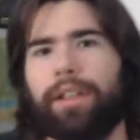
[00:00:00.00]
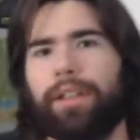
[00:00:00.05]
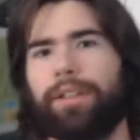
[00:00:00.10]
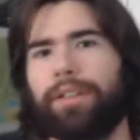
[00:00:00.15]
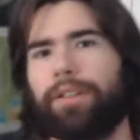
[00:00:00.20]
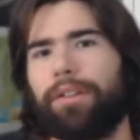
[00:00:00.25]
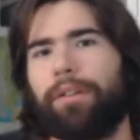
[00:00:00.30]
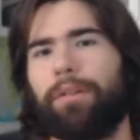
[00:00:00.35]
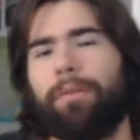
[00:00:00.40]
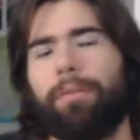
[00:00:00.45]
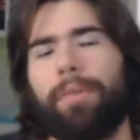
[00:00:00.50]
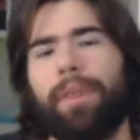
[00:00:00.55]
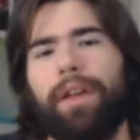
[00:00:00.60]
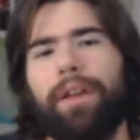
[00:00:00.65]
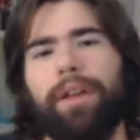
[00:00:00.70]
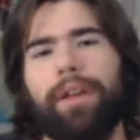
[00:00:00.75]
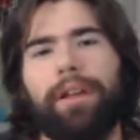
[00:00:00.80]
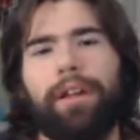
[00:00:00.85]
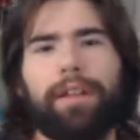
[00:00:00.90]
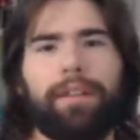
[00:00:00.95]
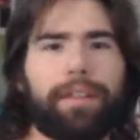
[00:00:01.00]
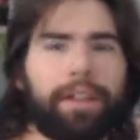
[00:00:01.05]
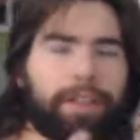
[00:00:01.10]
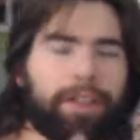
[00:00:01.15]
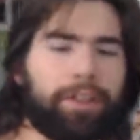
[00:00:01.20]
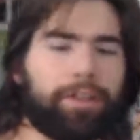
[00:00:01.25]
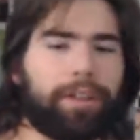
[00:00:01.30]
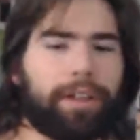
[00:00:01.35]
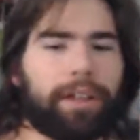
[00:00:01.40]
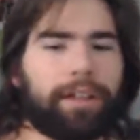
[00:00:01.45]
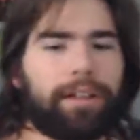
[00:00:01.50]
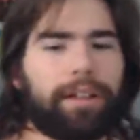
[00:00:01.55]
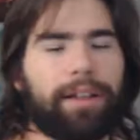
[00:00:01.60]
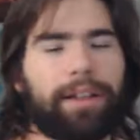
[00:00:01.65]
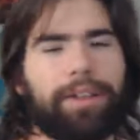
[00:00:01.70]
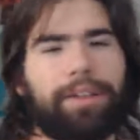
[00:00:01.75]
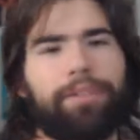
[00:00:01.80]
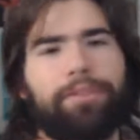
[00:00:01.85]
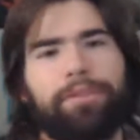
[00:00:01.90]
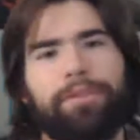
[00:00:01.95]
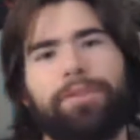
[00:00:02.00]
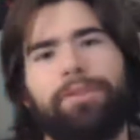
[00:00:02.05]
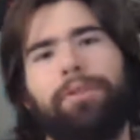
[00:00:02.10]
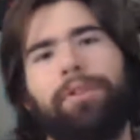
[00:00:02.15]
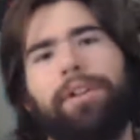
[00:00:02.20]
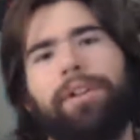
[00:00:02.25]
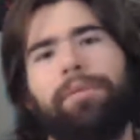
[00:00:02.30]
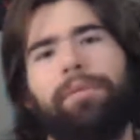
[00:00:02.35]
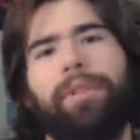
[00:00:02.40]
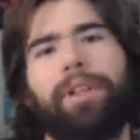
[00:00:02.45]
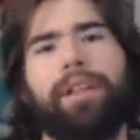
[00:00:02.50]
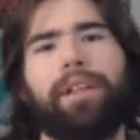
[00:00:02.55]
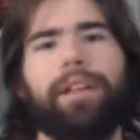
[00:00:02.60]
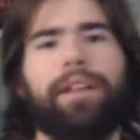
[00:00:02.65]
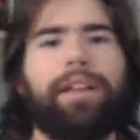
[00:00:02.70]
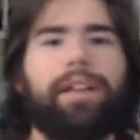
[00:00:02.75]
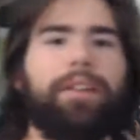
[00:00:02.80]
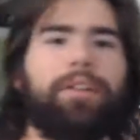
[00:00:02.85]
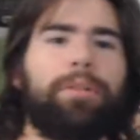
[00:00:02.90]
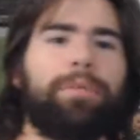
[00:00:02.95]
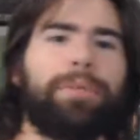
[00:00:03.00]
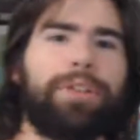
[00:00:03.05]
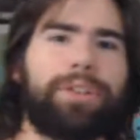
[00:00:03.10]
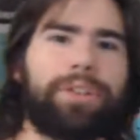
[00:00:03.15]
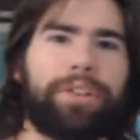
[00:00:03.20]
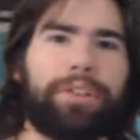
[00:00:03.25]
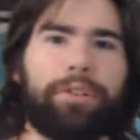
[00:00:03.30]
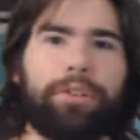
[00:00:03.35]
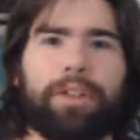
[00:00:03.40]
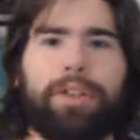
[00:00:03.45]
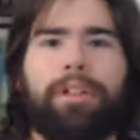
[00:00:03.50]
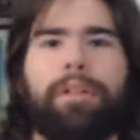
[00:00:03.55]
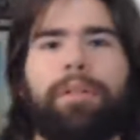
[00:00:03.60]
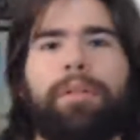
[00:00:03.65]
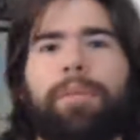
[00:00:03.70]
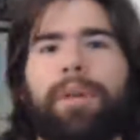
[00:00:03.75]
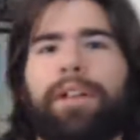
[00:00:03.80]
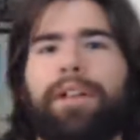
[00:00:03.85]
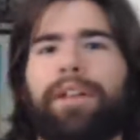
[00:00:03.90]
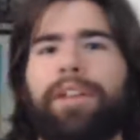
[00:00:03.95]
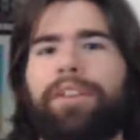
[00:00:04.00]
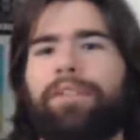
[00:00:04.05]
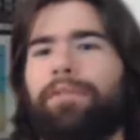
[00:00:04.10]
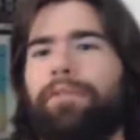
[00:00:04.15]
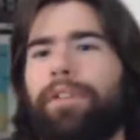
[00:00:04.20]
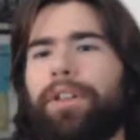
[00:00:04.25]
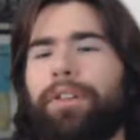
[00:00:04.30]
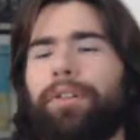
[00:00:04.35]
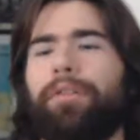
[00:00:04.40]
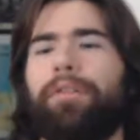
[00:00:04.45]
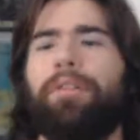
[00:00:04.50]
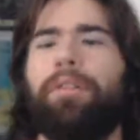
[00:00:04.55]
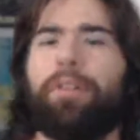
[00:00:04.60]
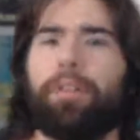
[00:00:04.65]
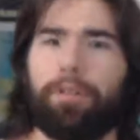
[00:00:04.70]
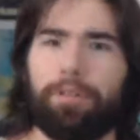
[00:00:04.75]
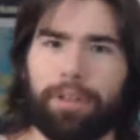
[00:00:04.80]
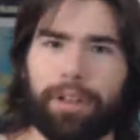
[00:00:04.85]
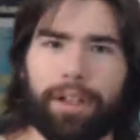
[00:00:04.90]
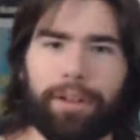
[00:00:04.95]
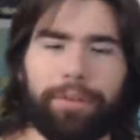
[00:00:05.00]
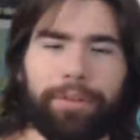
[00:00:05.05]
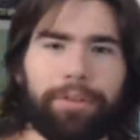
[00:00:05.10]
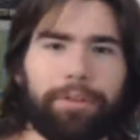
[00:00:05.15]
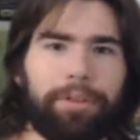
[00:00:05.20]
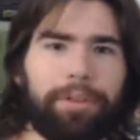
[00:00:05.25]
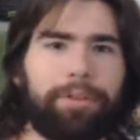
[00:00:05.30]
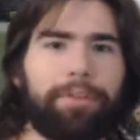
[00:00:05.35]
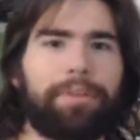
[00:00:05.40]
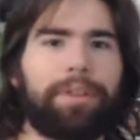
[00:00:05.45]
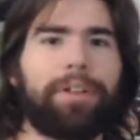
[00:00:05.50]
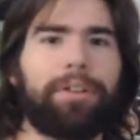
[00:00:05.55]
So thank you again, guys, for joining me, and I hope to see you in my next video or live stream.